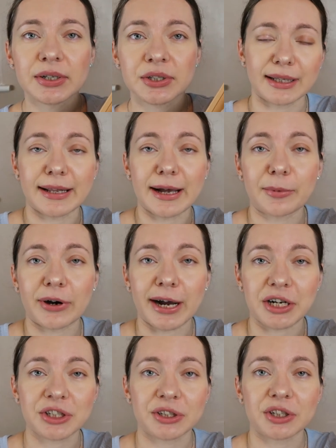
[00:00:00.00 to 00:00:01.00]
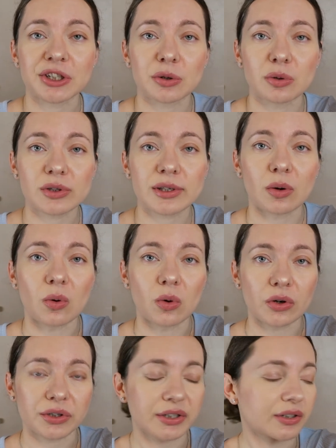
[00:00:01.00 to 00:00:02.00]
The number actually shows the
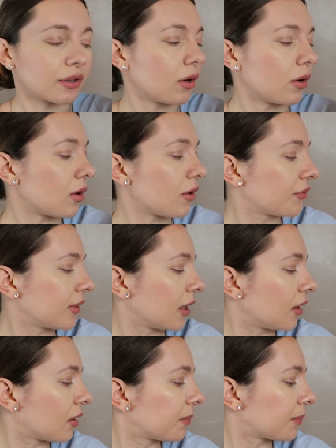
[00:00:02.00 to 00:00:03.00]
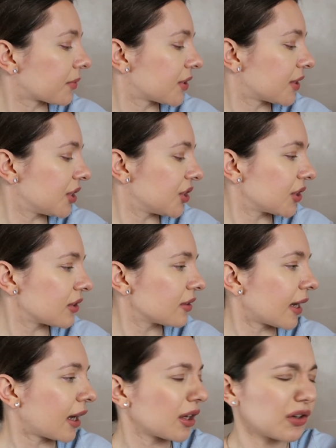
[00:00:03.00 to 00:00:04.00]
order of the procedure
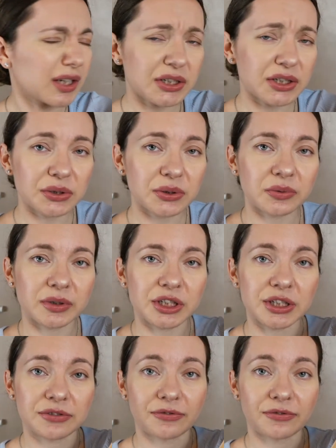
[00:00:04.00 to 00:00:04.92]
that you need to do, which is